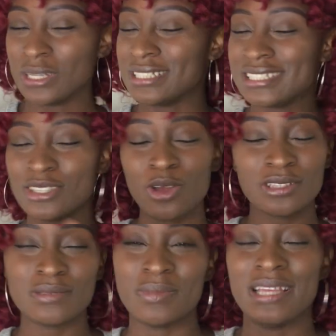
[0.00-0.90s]
It did
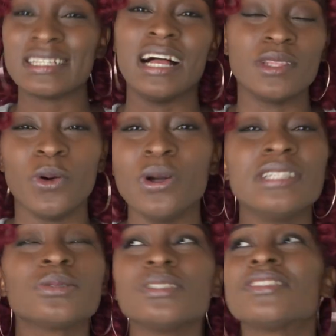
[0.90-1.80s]
not mesh at all.
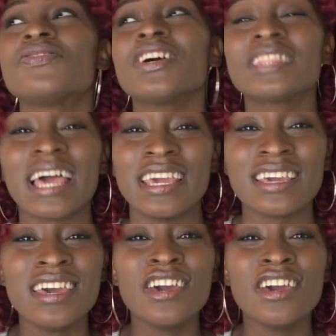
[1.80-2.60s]
It felt like